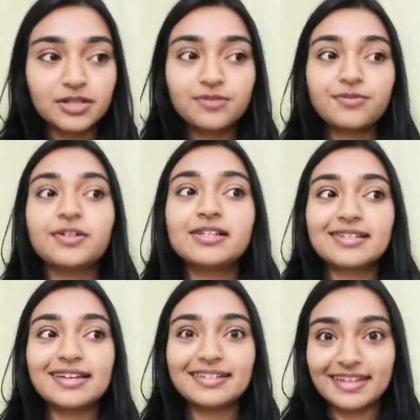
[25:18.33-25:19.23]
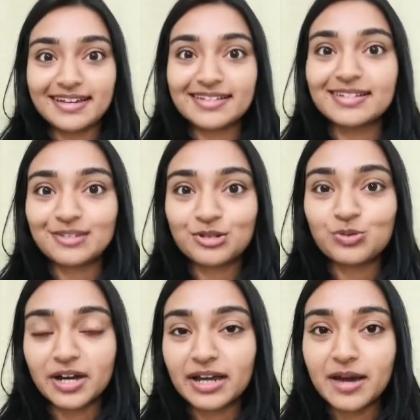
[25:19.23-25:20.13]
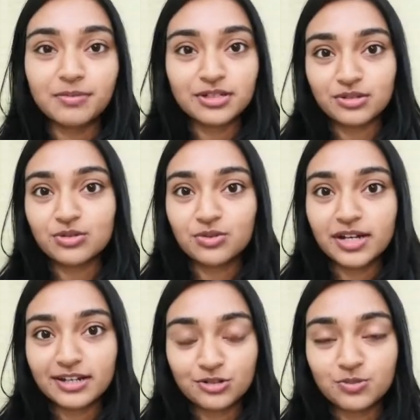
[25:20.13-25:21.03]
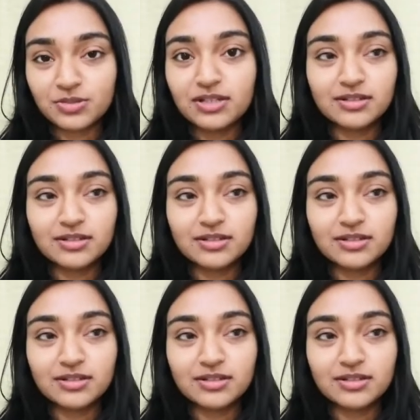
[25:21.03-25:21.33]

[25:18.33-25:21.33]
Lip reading: It feels like, yes, this is who I am. This is who I get to be.